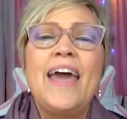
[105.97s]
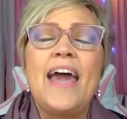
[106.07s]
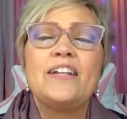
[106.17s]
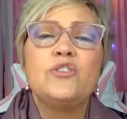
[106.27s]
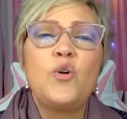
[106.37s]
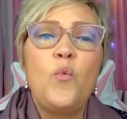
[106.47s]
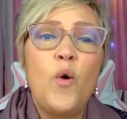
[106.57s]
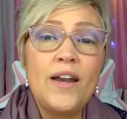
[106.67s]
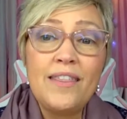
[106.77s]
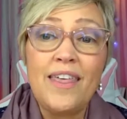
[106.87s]
And so
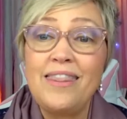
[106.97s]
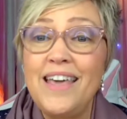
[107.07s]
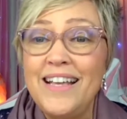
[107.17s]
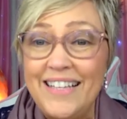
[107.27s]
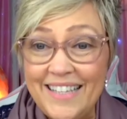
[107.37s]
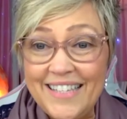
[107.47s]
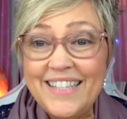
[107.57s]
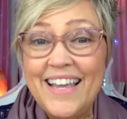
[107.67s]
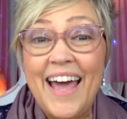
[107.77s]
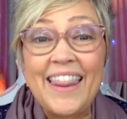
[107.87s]
one of the things
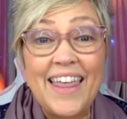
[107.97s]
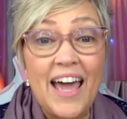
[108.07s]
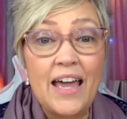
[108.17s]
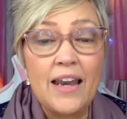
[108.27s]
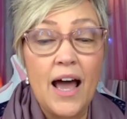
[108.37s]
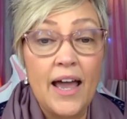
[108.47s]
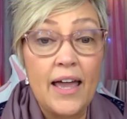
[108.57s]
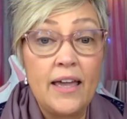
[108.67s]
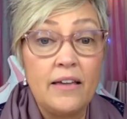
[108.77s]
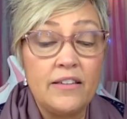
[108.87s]
that I